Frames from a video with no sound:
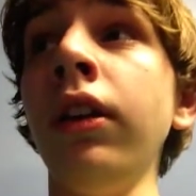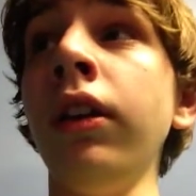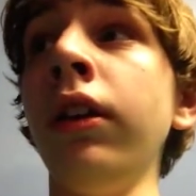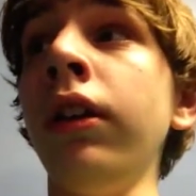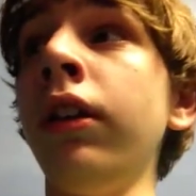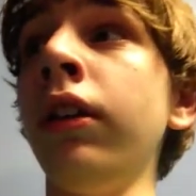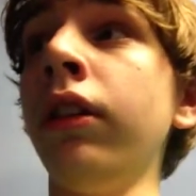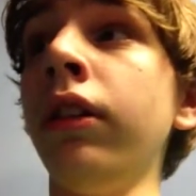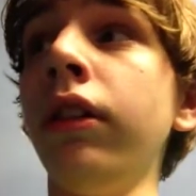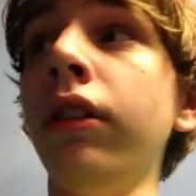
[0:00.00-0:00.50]

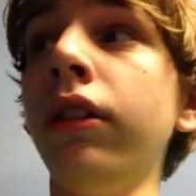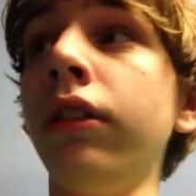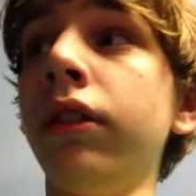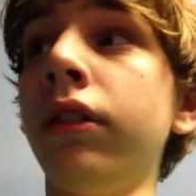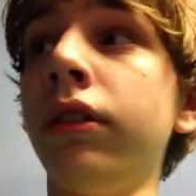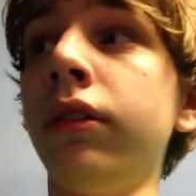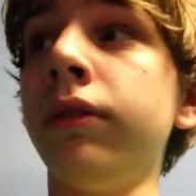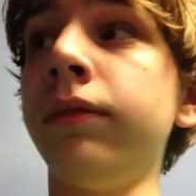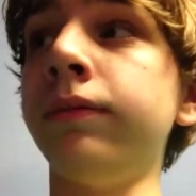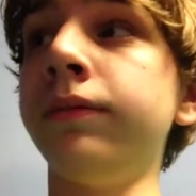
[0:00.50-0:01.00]
And,
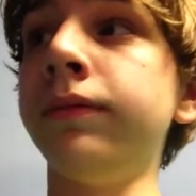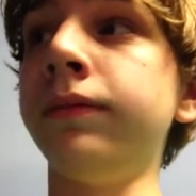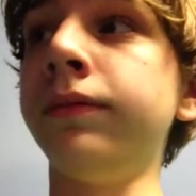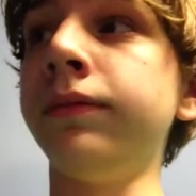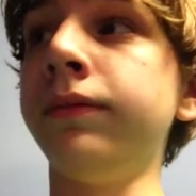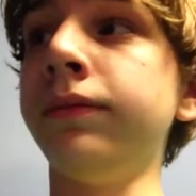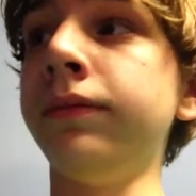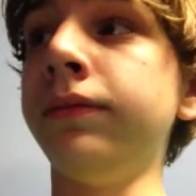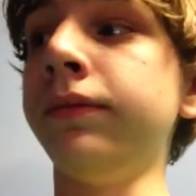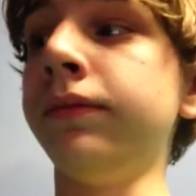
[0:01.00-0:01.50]

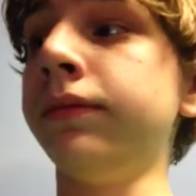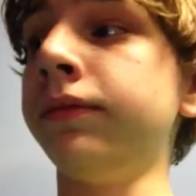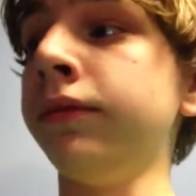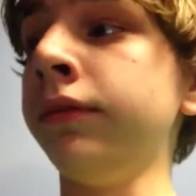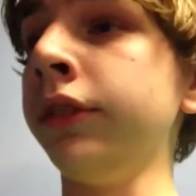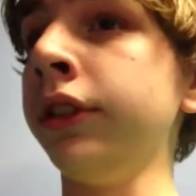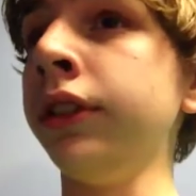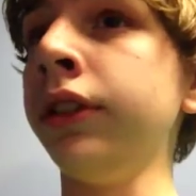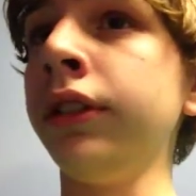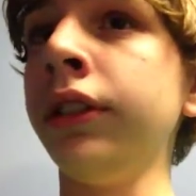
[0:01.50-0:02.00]
um,
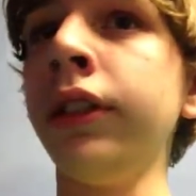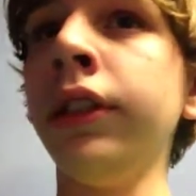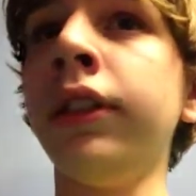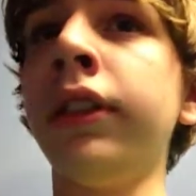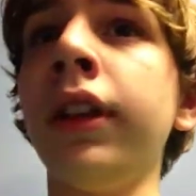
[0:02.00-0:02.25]
really,